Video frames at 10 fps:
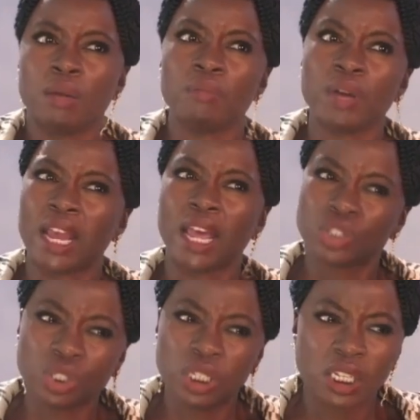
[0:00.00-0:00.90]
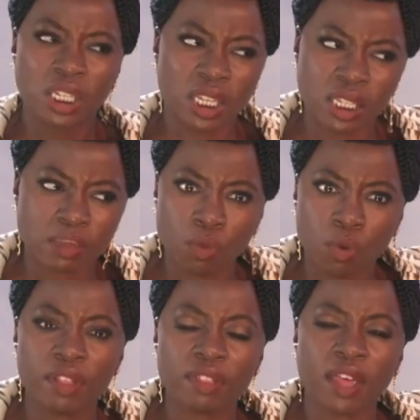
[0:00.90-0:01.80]
But actually, it's
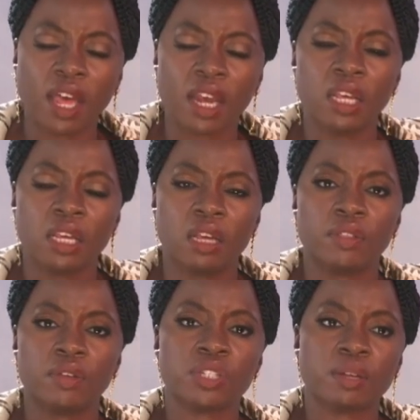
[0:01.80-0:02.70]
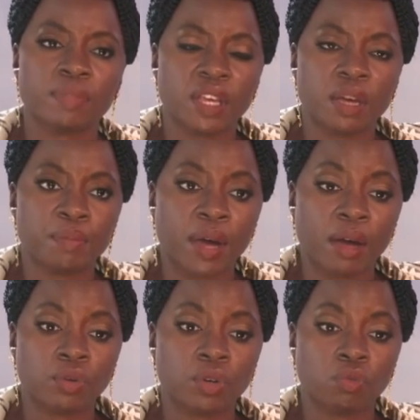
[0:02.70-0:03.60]
more than that. And there's something
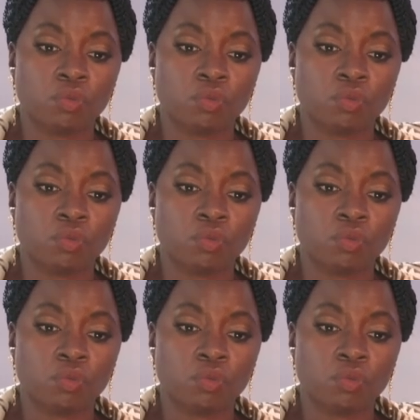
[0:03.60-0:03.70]
about